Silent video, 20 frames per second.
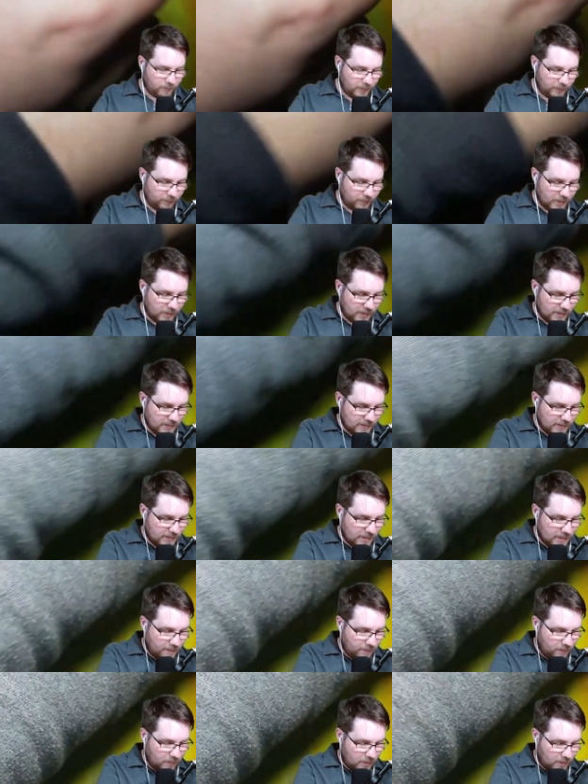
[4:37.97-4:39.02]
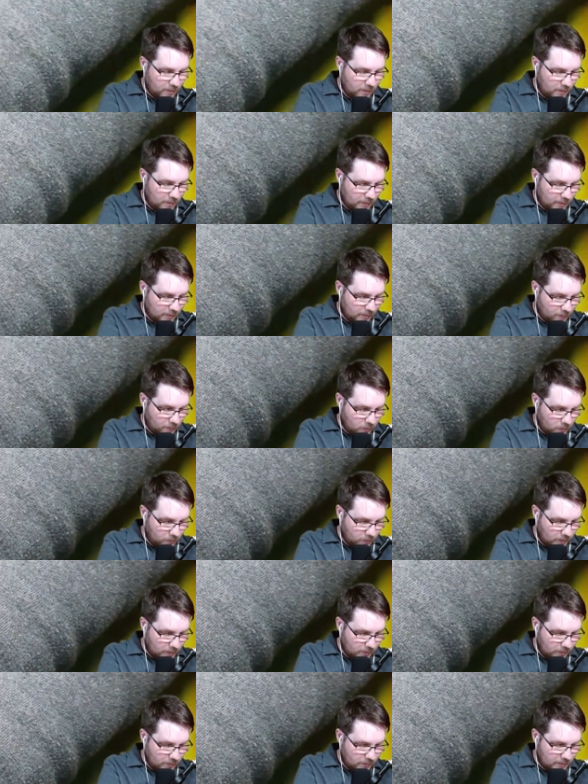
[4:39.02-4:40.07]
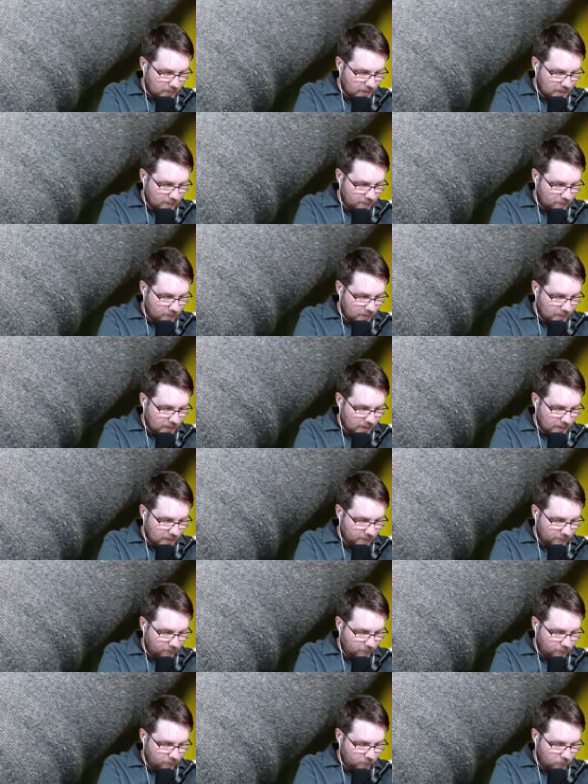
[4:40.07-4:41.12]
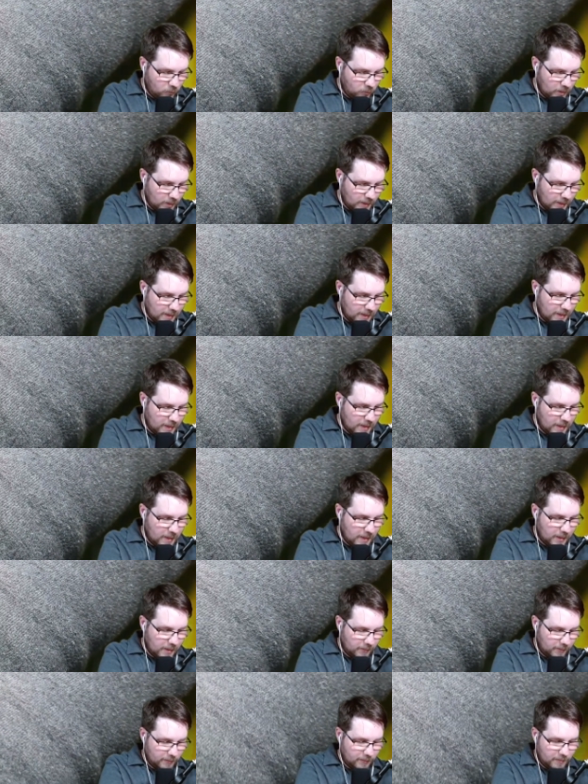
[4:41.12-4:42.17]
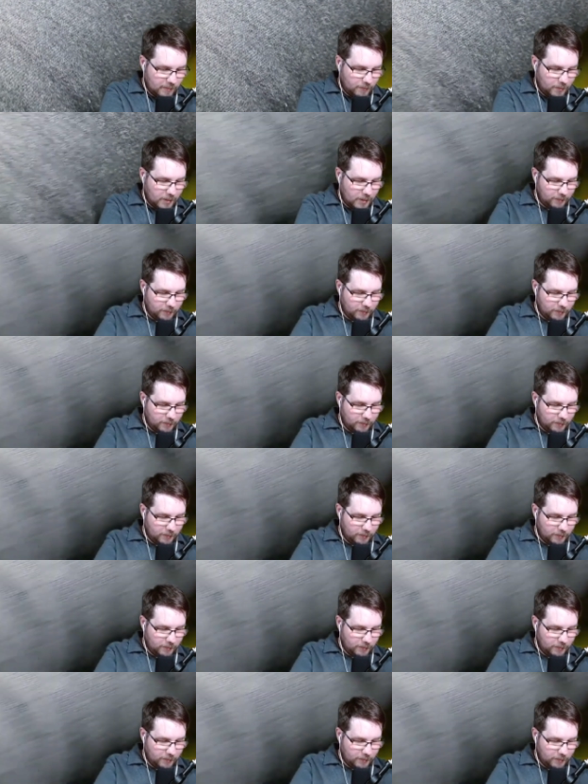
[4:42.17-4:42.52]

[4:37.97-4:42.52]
fifty-seven at the moment. David getting forty-nine. Somebody